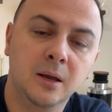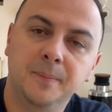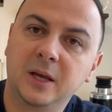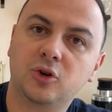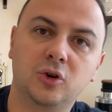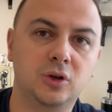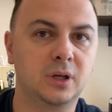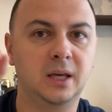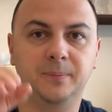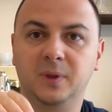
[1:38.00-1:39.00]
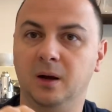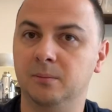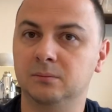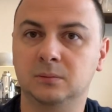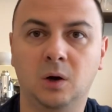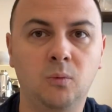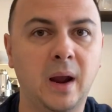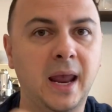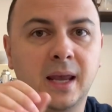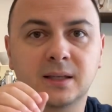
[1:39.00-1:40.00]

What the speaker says: make sure you keep them away,